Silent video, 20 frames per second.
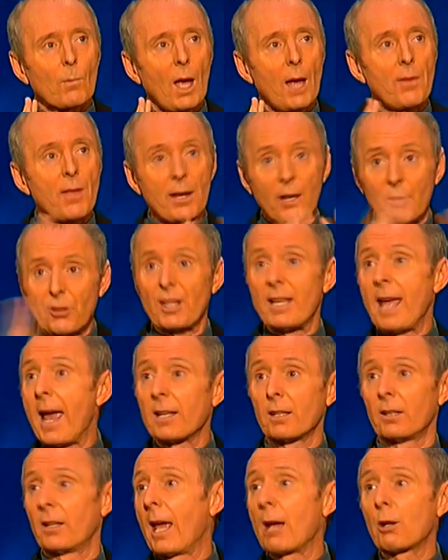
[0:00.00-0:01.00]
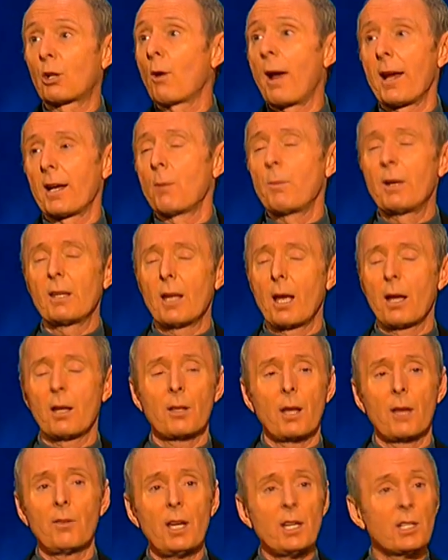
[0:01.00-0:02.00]
and then at the end, they're great. I mean,
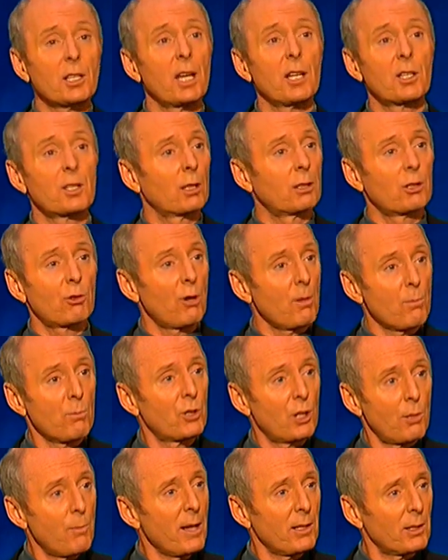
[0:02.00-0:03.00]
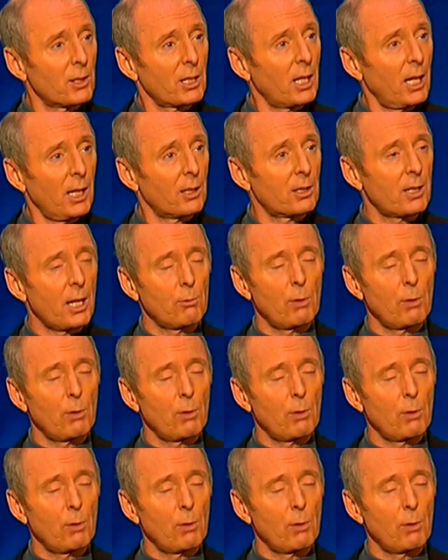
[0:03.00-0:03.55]
and, and, these kids are tre tremendous kids.